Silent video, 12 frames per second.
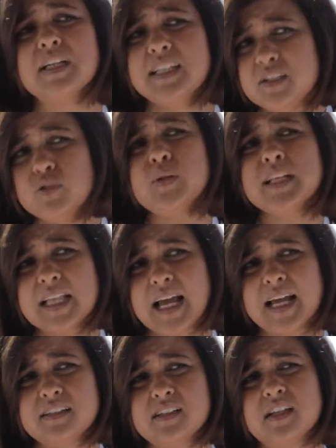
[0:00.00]
In doing
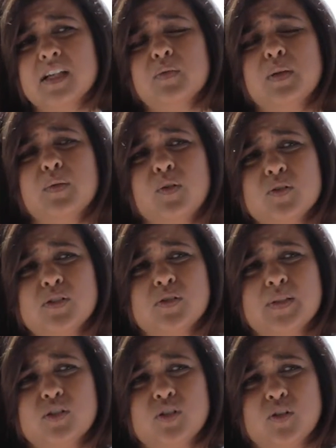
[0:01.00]
that, we will
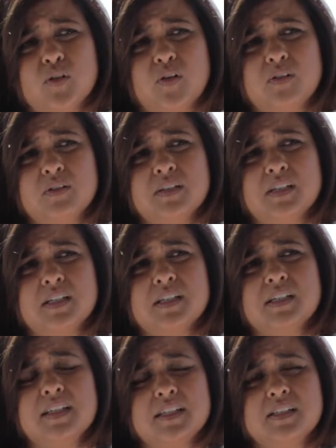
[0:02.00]
also ensure
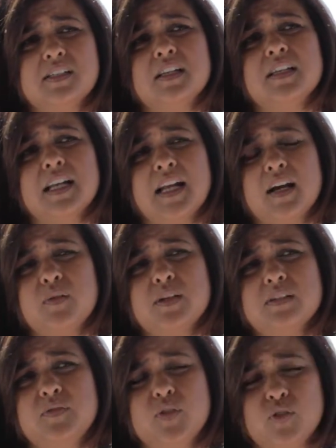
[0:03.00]
that
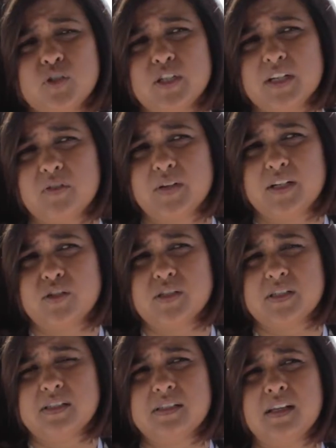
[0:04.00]
our future
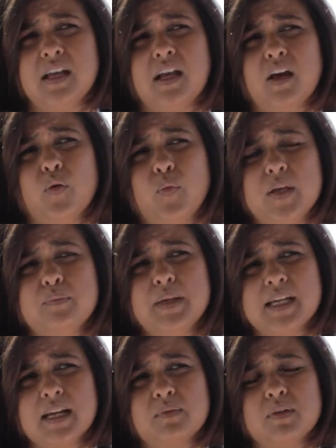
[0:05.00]
generations will
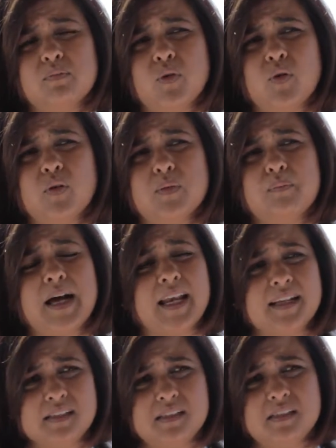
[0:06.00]
become more
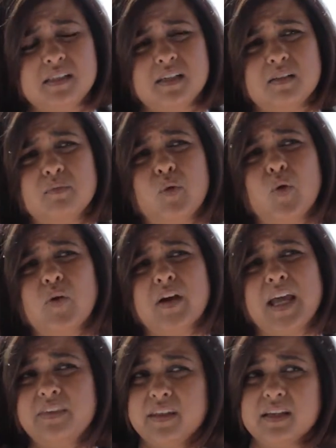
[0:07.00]
balanced, more
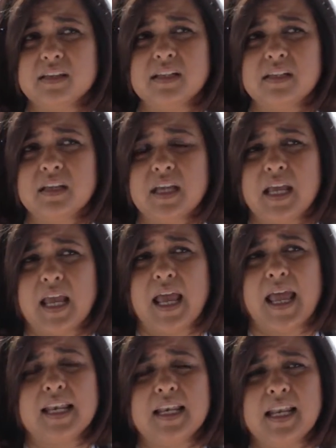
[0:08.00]
ethical,
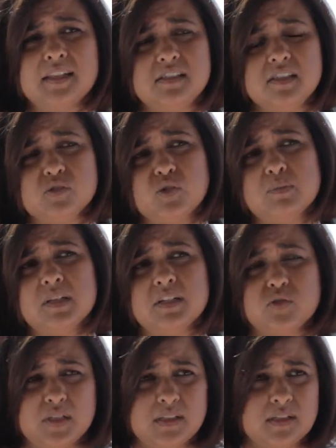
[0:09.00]
and less
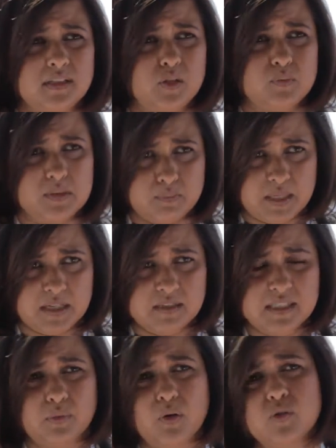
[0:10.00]
discriminatory human
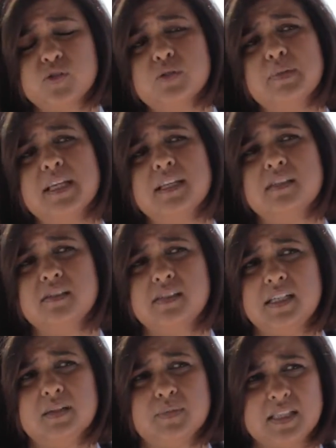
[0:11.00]
beings. They will also begin to
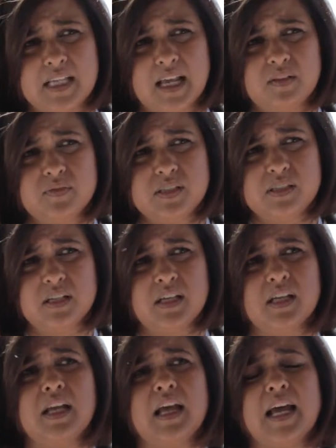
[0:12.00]
see themselves
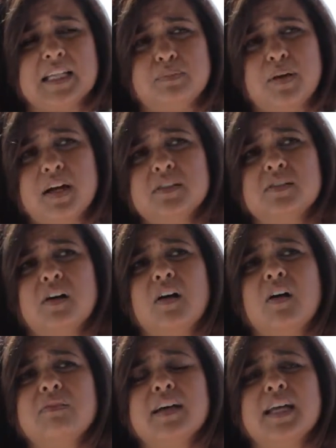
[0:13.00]
as part
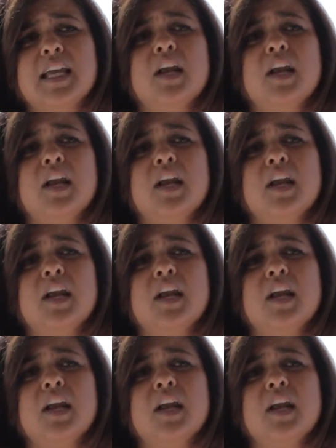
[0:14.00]
of a